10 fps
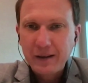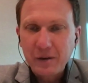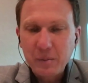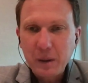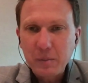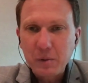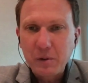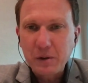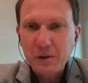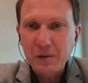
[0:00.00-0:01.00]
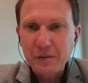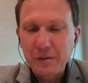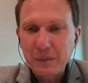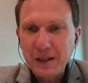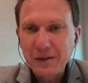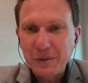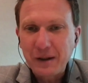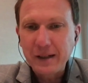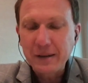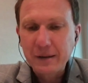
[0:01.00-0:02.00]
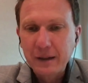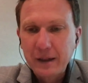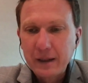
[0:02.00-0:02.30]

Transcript: there are people worse off than me or us,